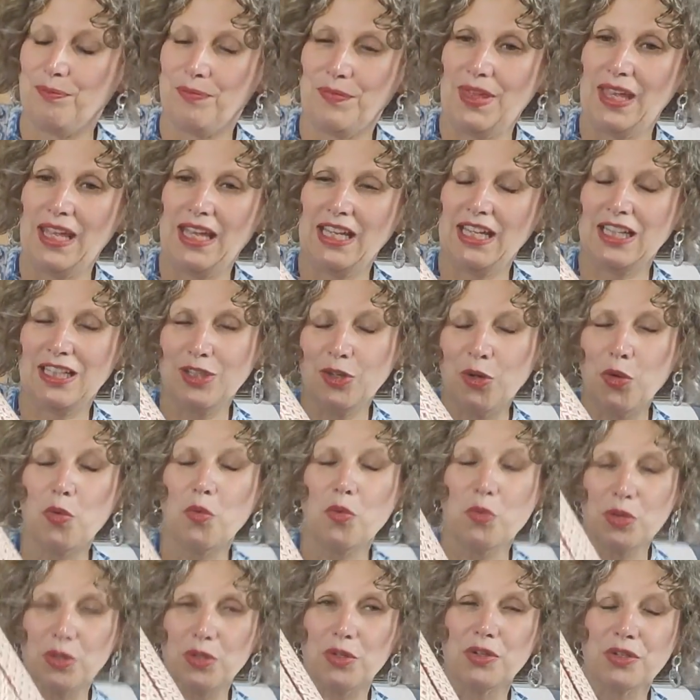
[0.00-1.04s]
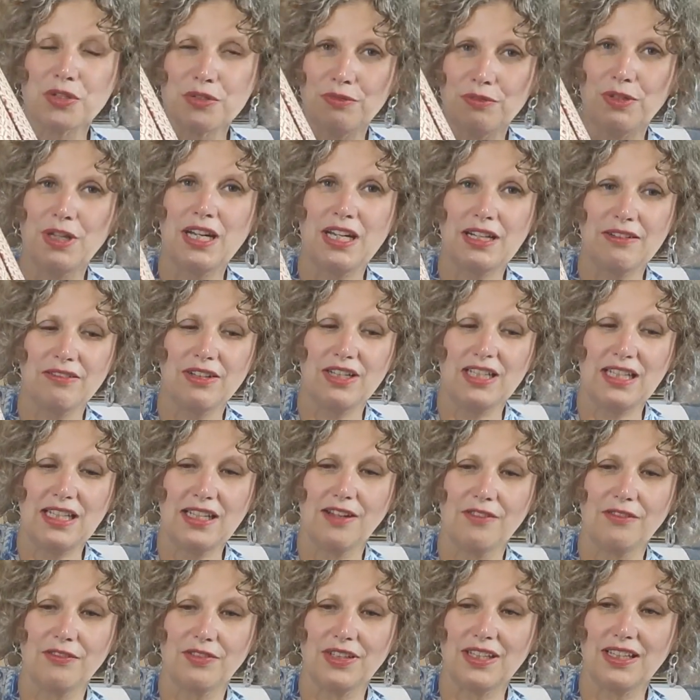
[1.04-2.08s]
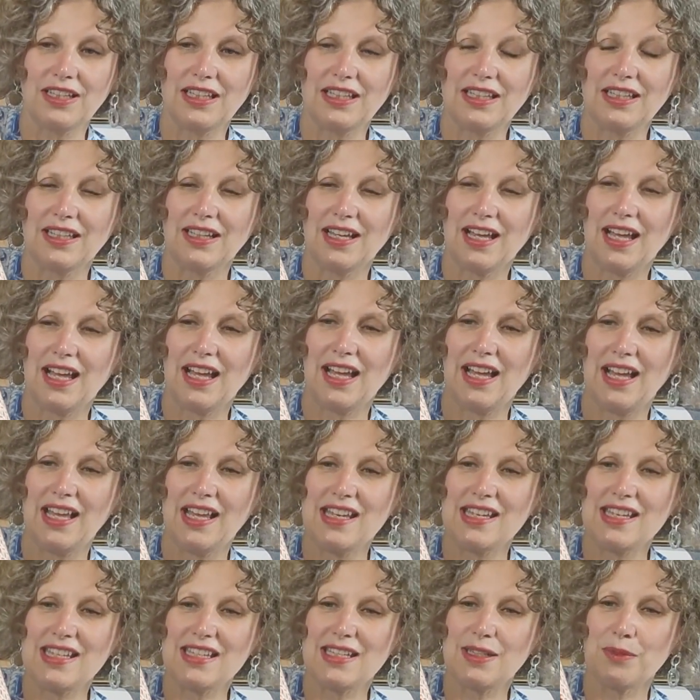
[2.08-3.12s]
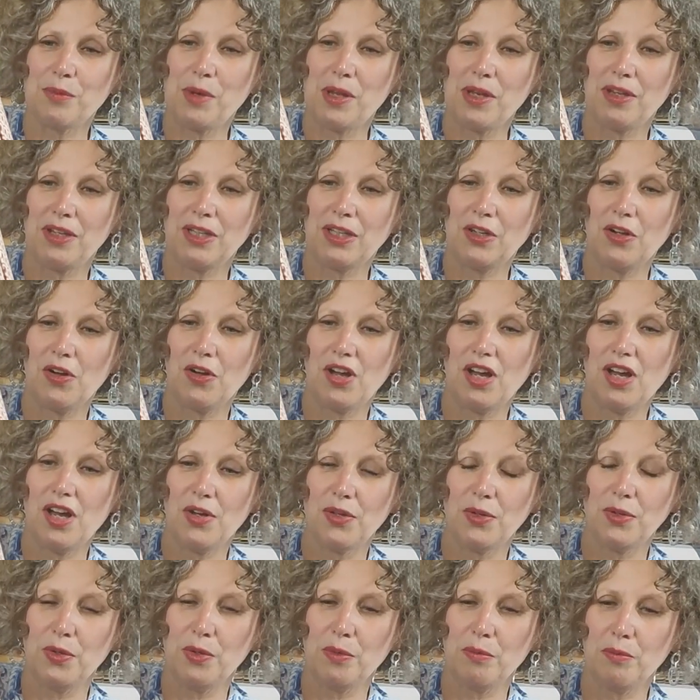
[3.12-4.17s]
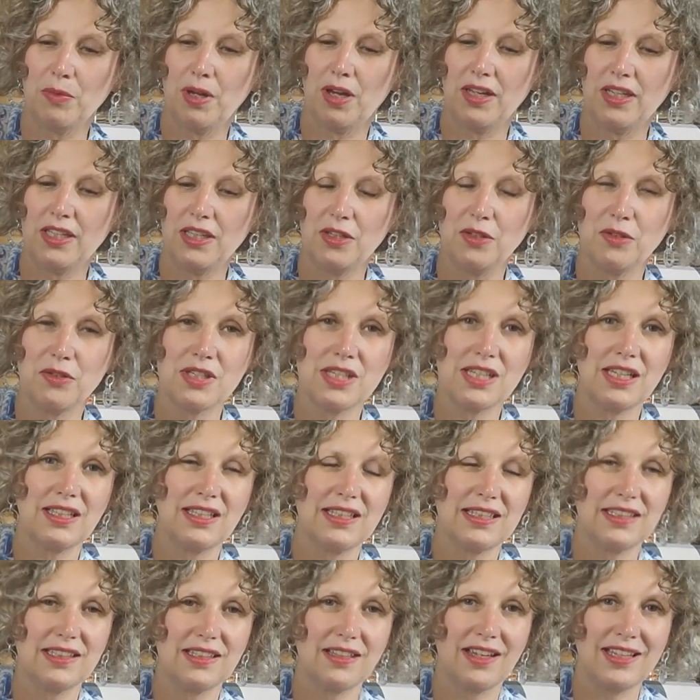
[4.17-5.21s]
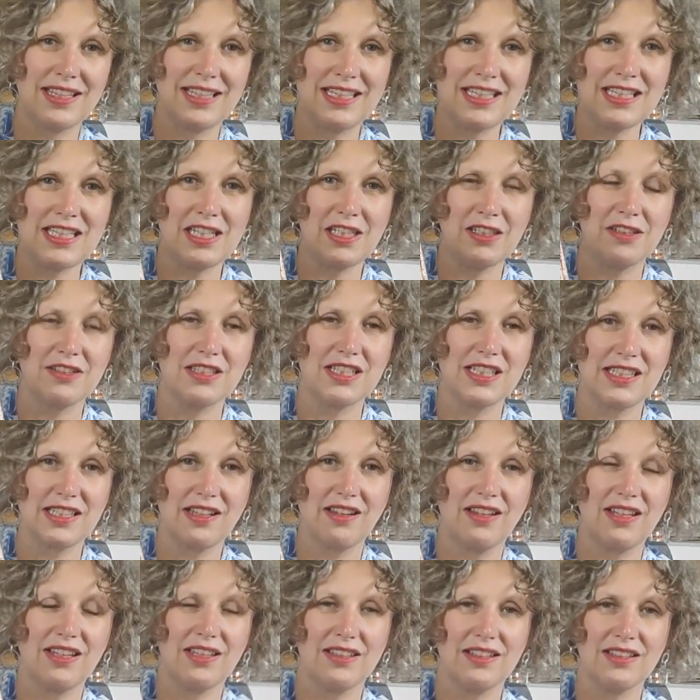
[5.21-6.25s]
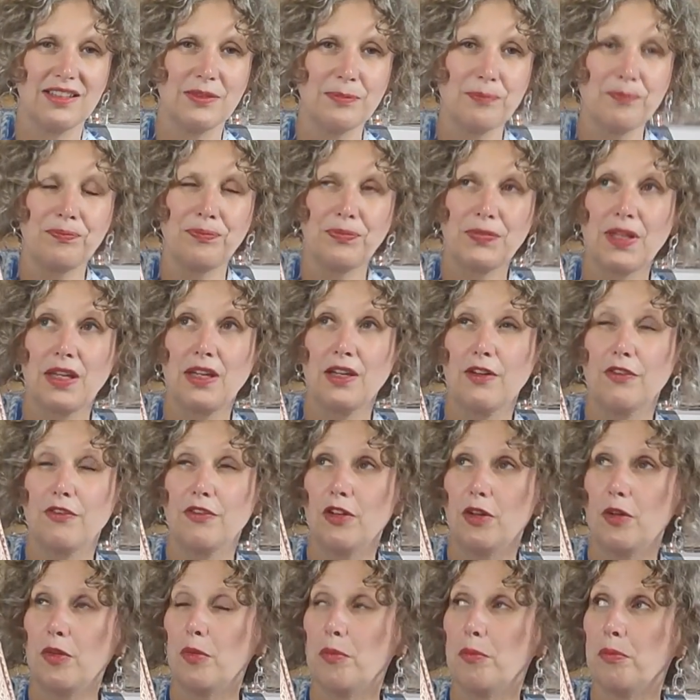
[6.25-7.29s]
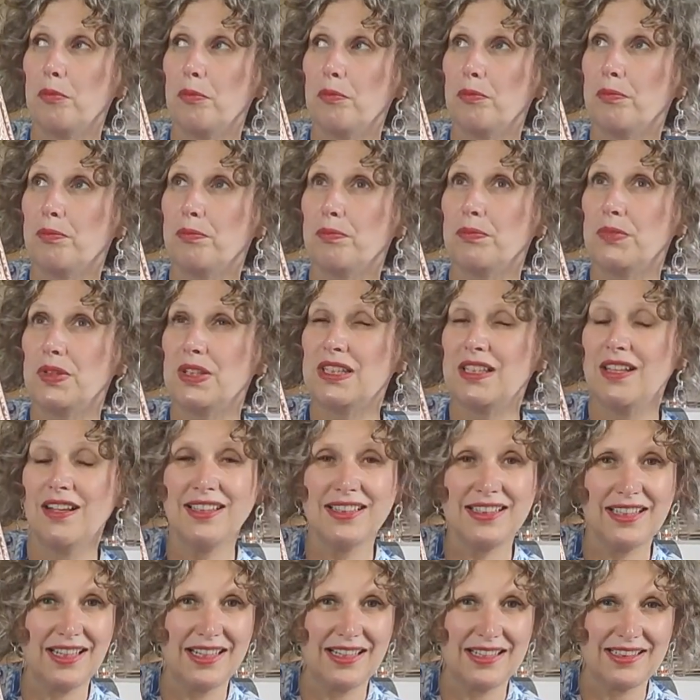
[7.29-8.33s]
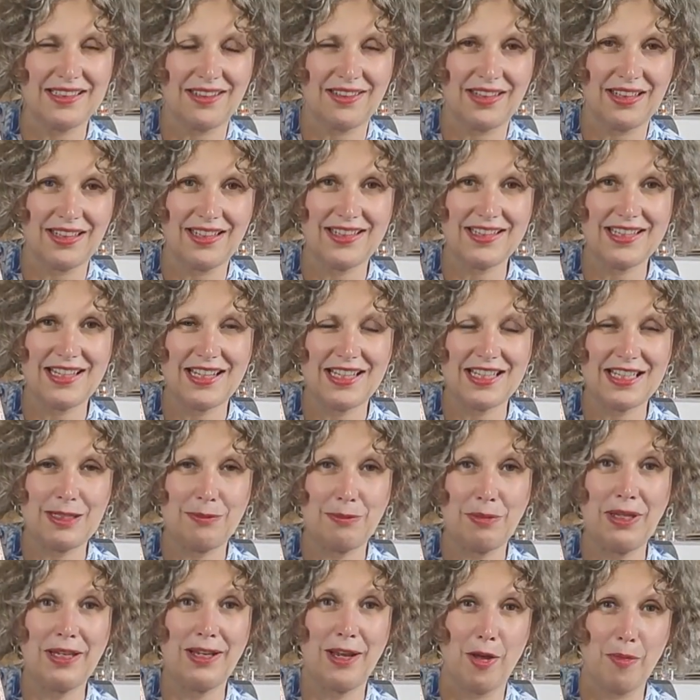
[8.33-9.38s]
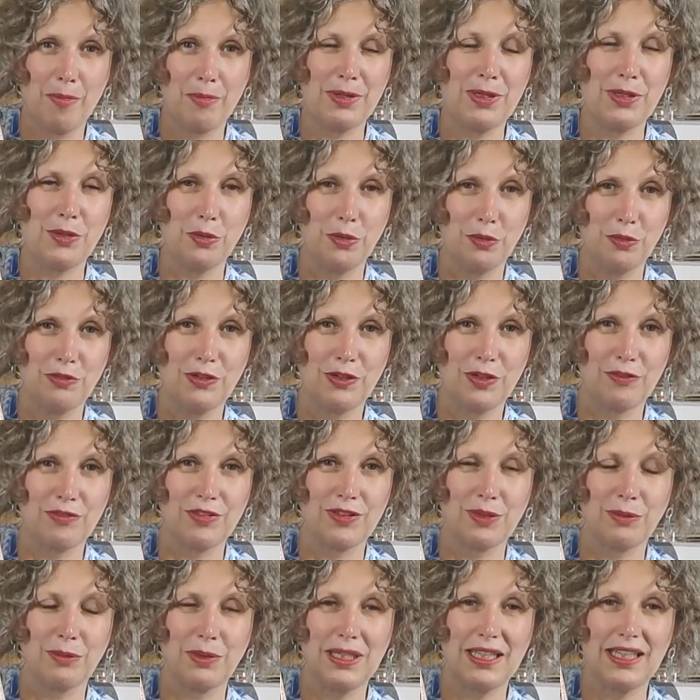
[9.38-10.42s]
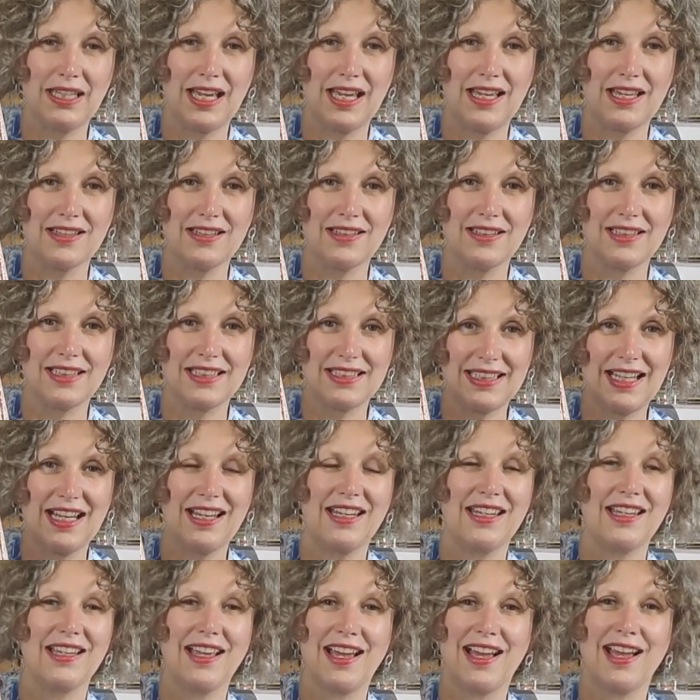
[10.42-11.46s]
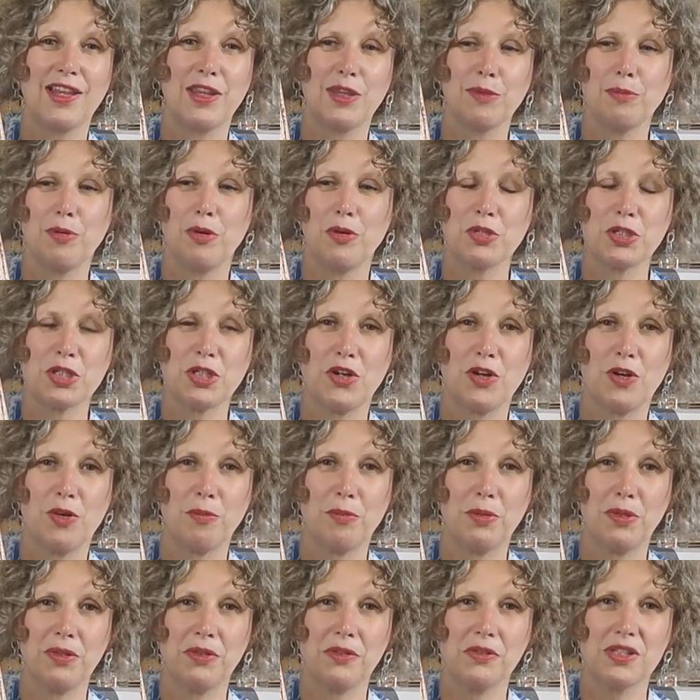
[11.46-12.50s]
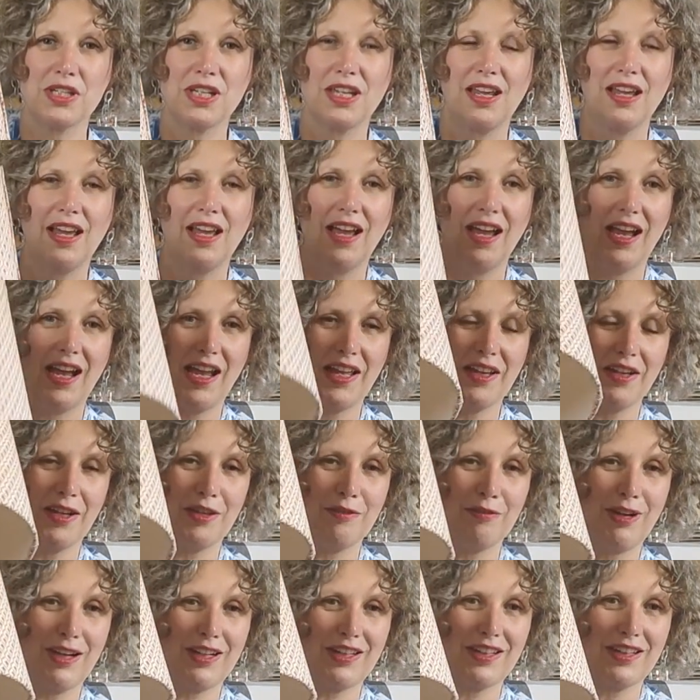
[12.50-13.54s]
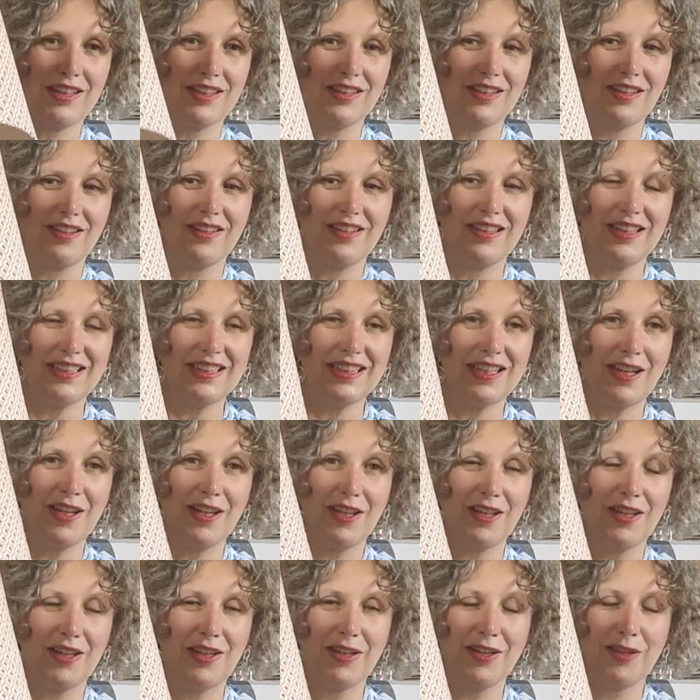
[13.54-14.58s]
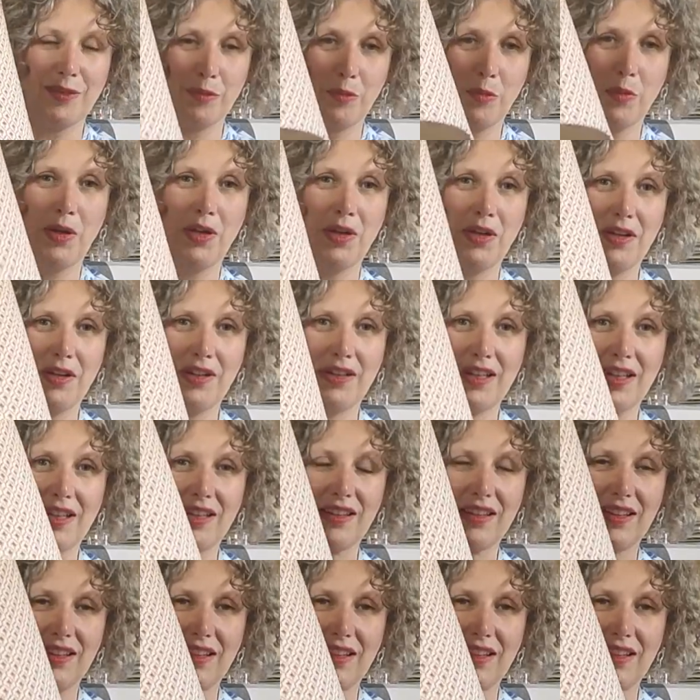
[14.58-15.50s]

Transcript: it all looked really, really lovely. And when I got home I noticed that an interior designer from Sussex, I think, had actually been up in Norfolk for the weekend selling at the Posh Car Boot, and I recognised her work.